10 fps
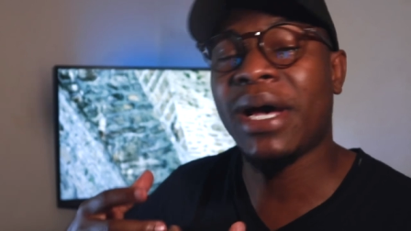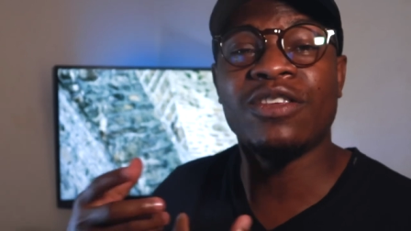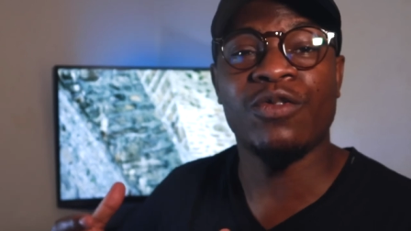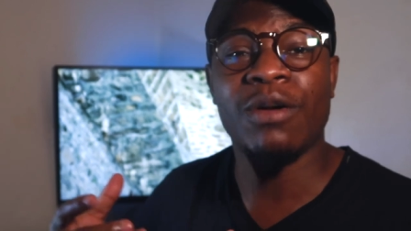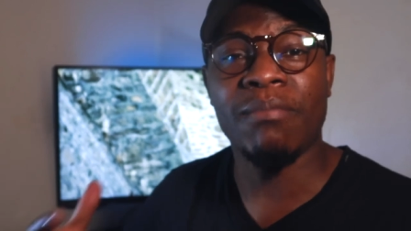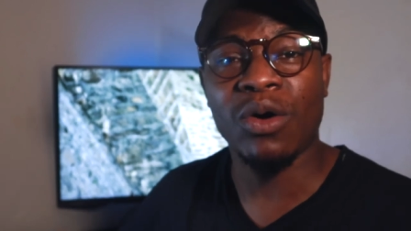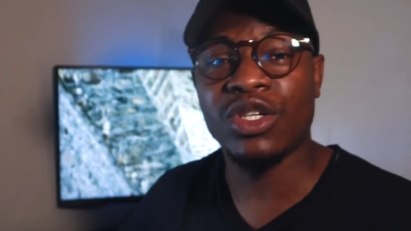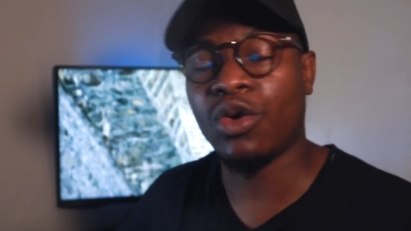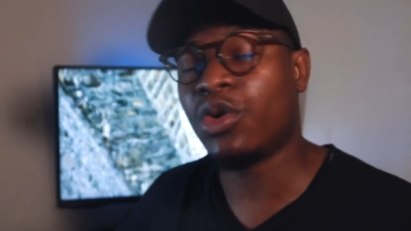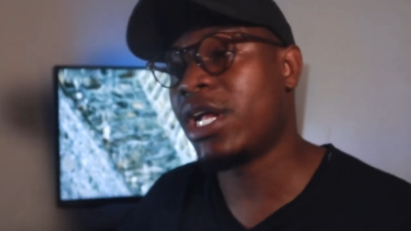parts of the
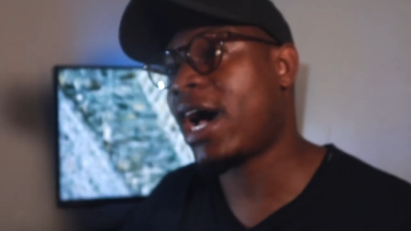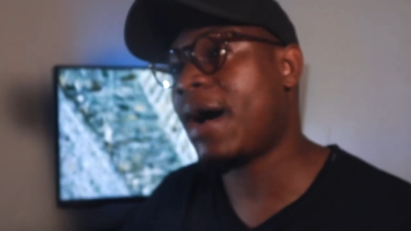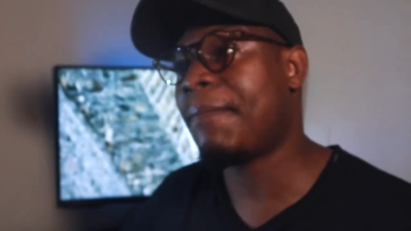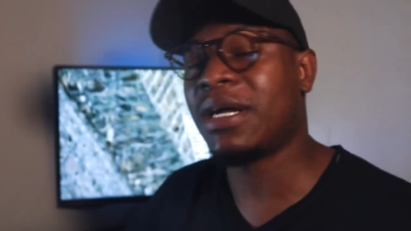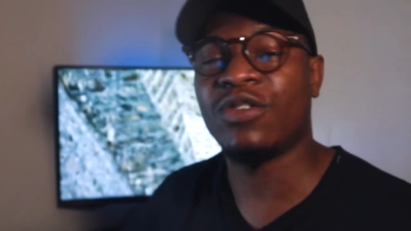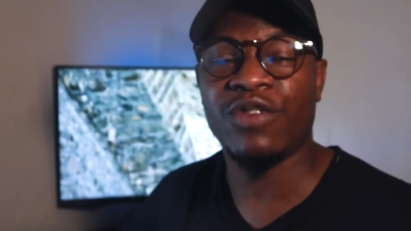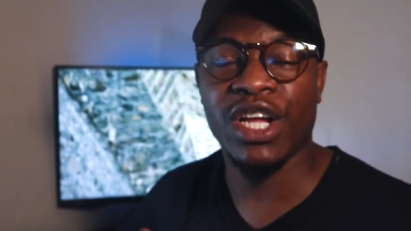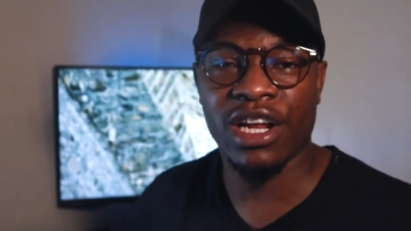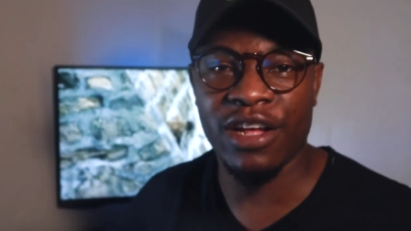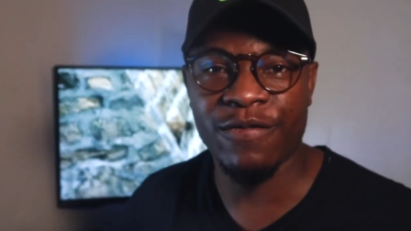mountain, on the higher parts of
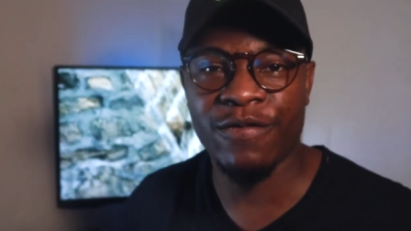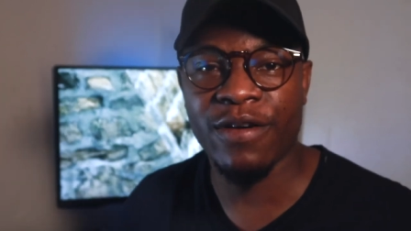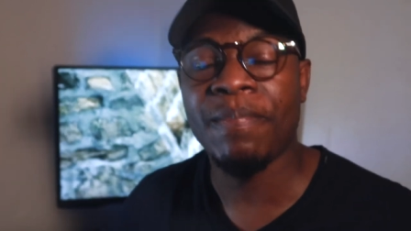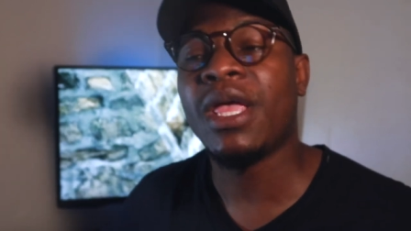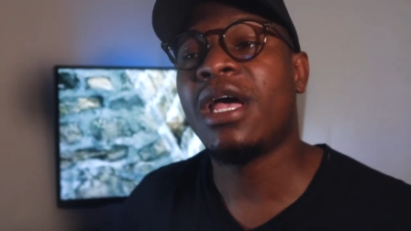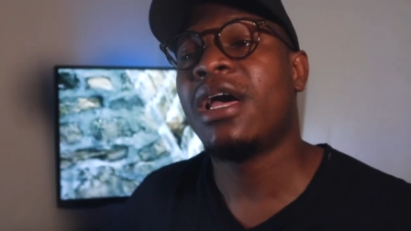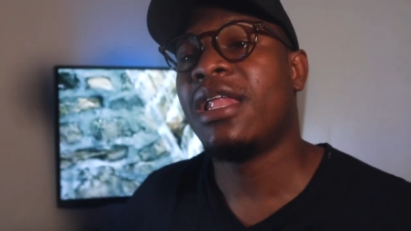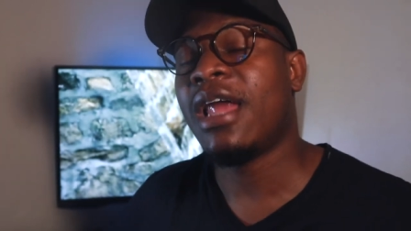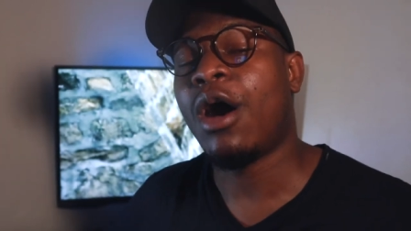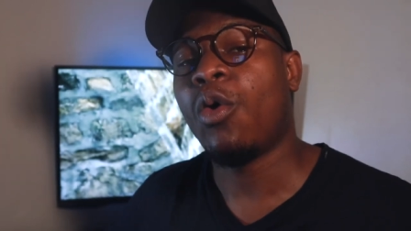the cliff.
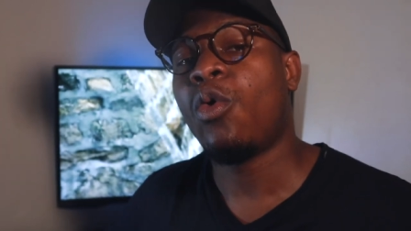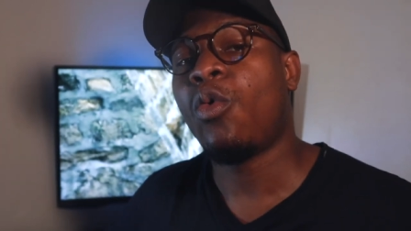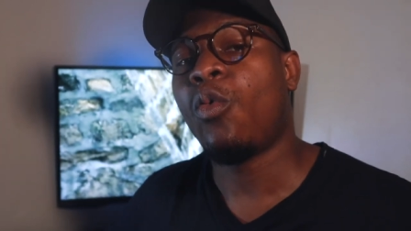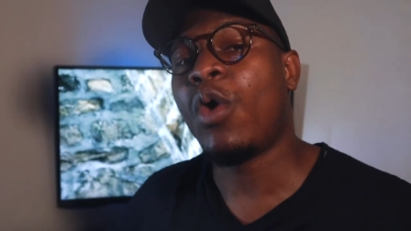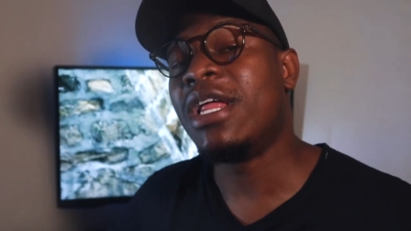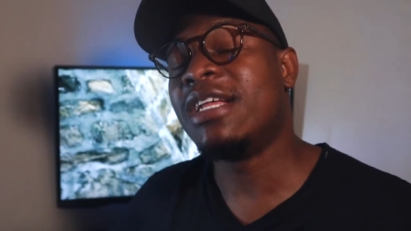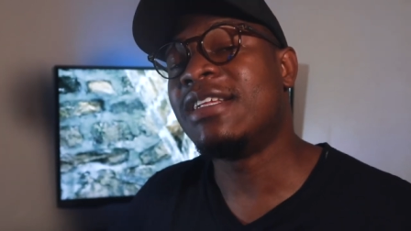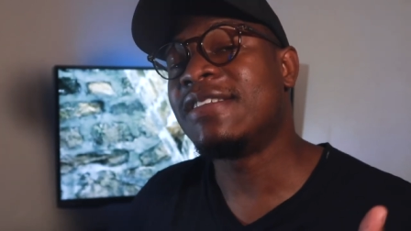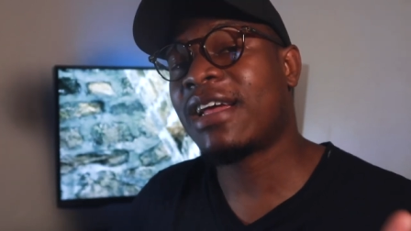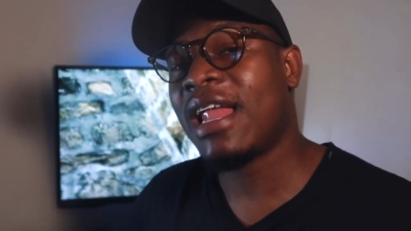Now, when
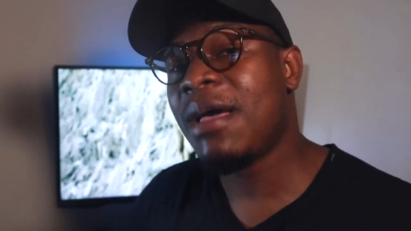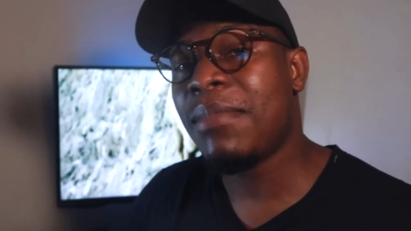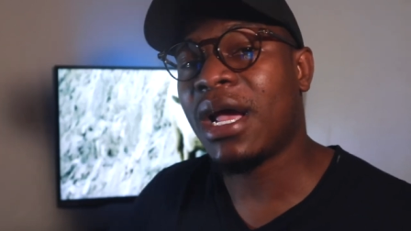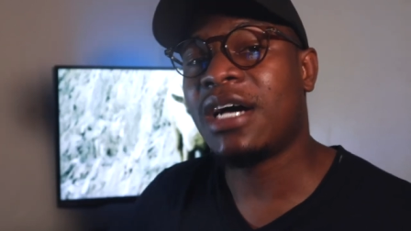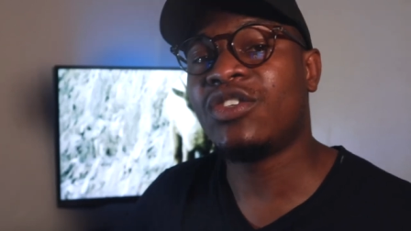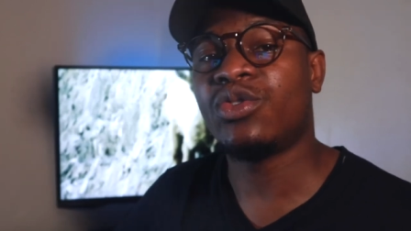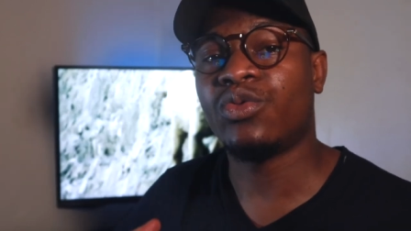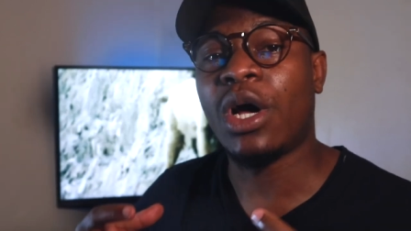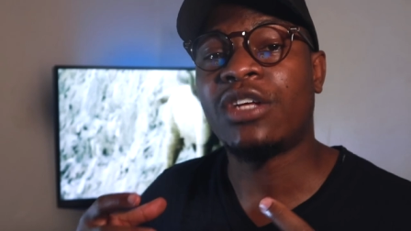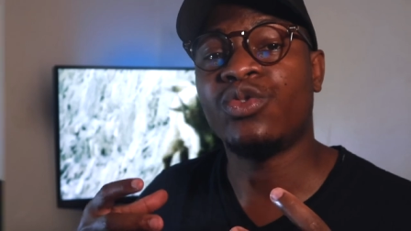it is climbing, as you,
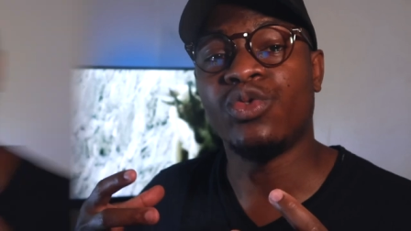as